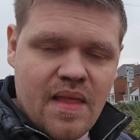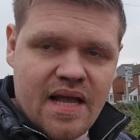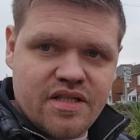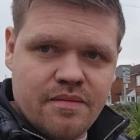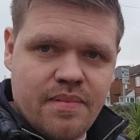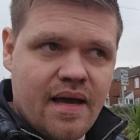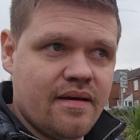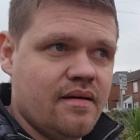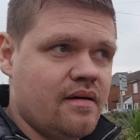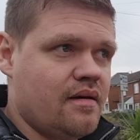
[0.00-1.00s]
engine
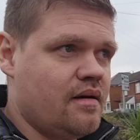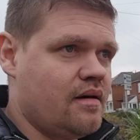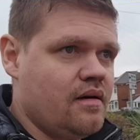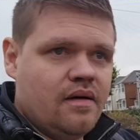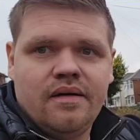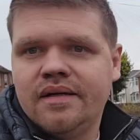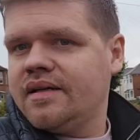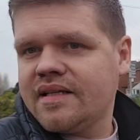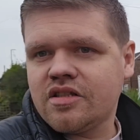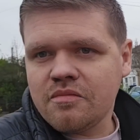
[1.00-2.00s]
bay.
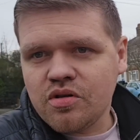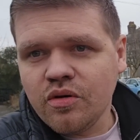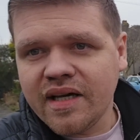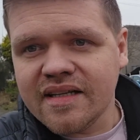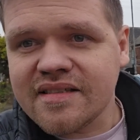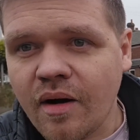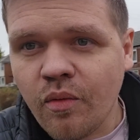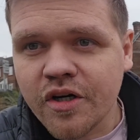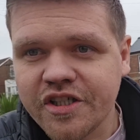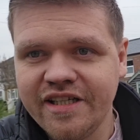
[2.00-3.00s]
Let's stop talking and start
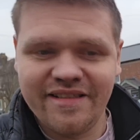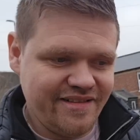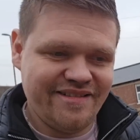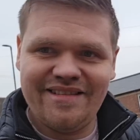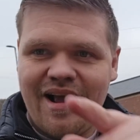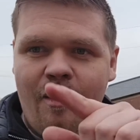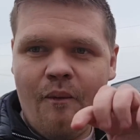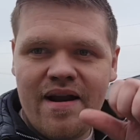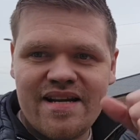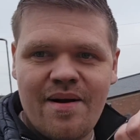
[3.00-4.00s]
washing.
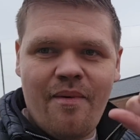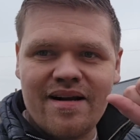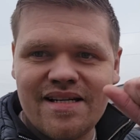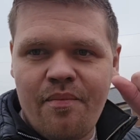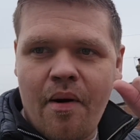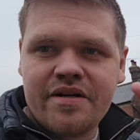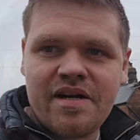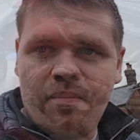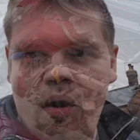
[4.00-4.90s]
Wash it, wash it, wash it,